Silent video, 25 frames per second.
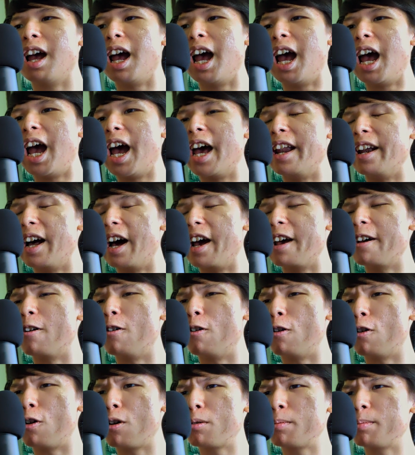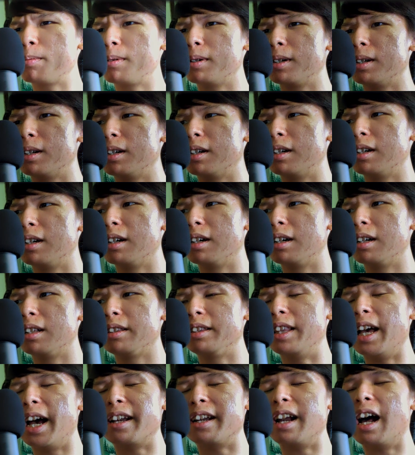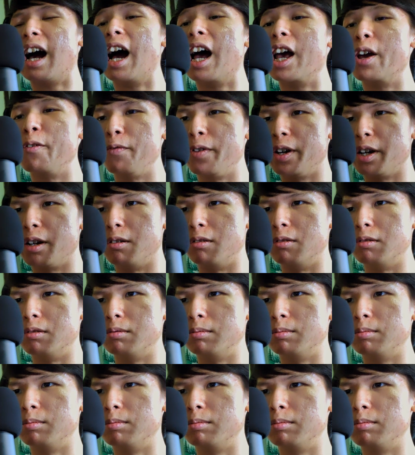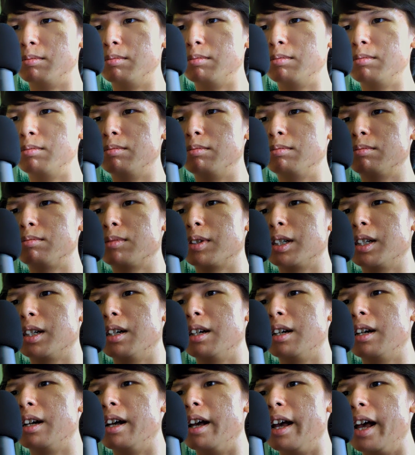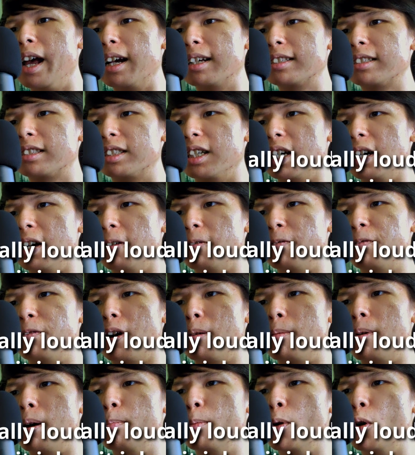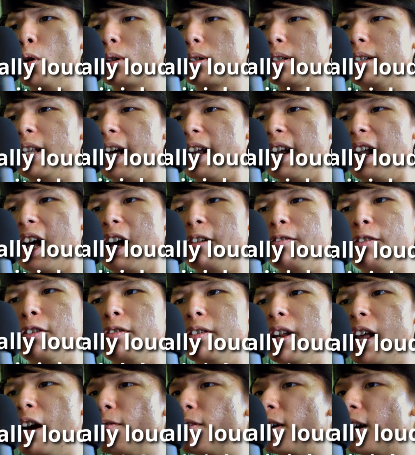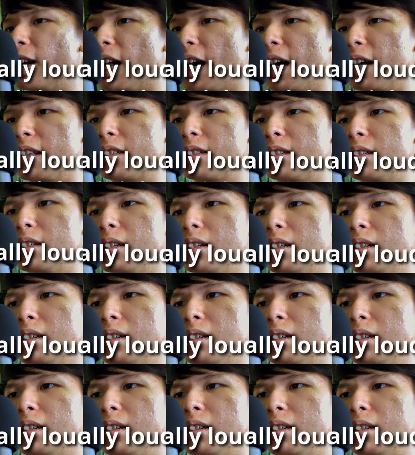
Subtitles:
And I hope that I will. Excerpt from a book that I will never write.